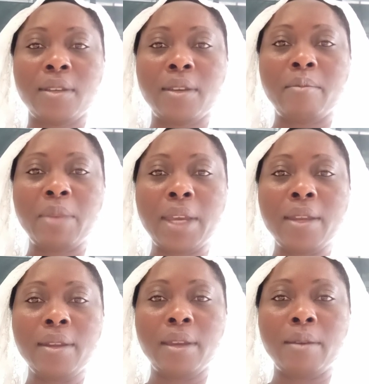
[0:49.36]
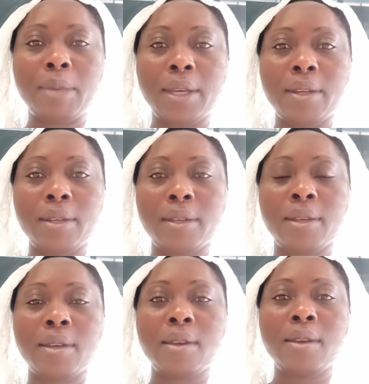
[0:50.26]
Amen, amen.
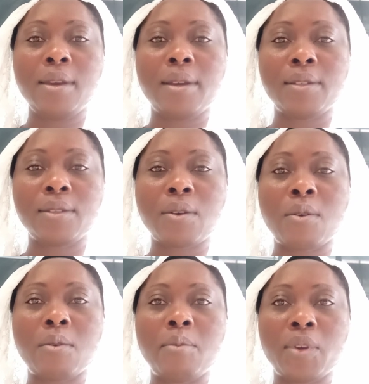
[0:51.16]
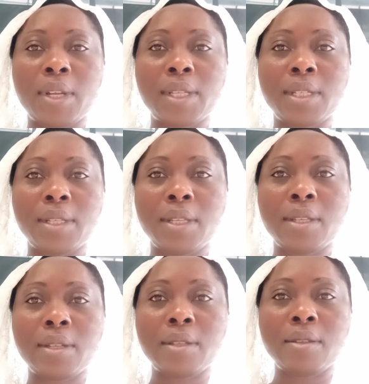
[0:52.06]
And so, brothers and
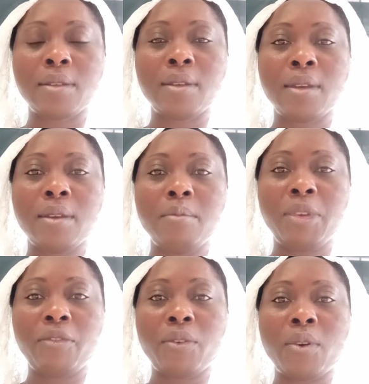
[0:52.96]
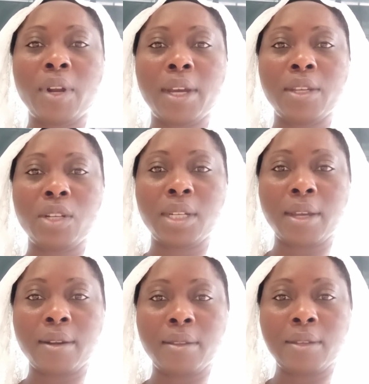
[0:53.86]
sisters, before I
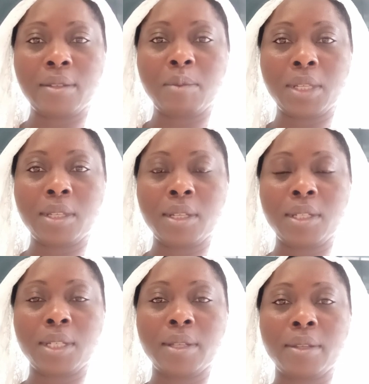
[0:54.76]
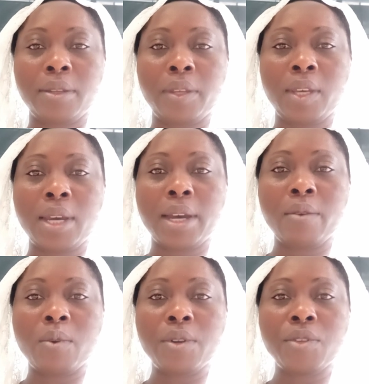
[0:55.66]
share this message, I
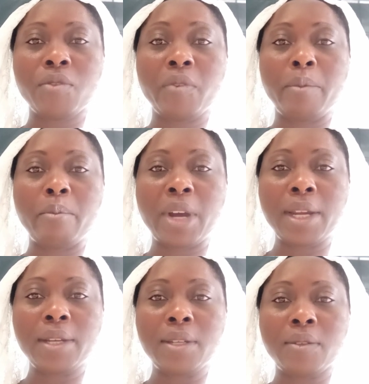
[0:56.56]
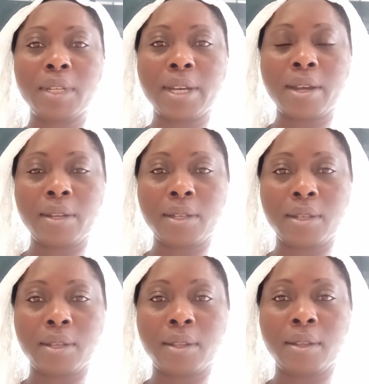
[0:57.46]
want to remind you that
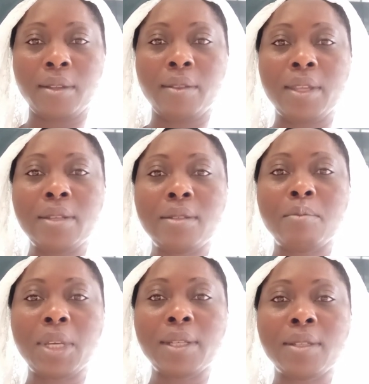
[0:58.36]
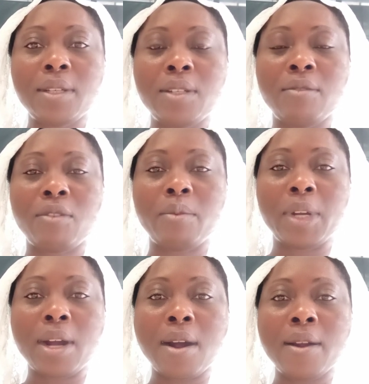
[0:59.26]
this message from
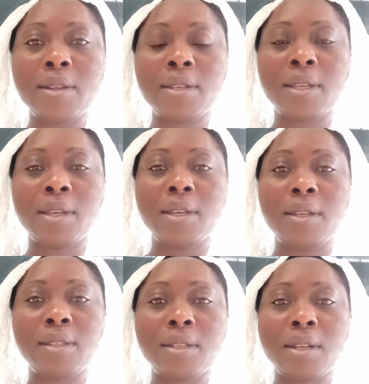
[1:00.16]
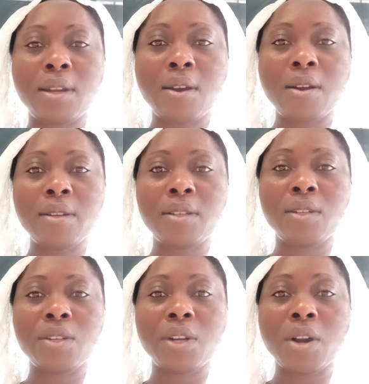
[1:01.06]
God is not
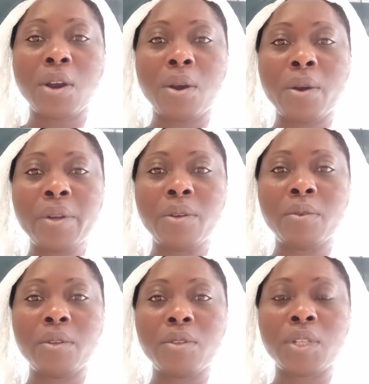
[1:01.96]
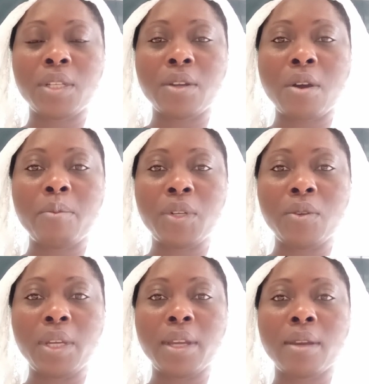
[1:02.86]
to call you to stop
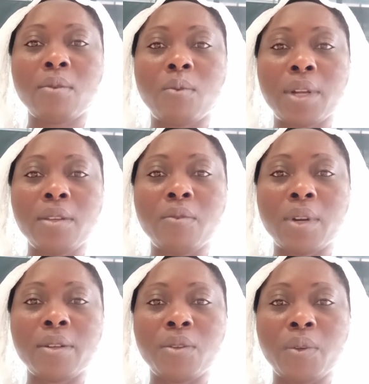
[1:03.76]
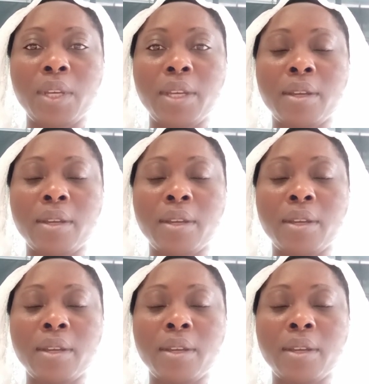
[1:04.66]
doing what you are doing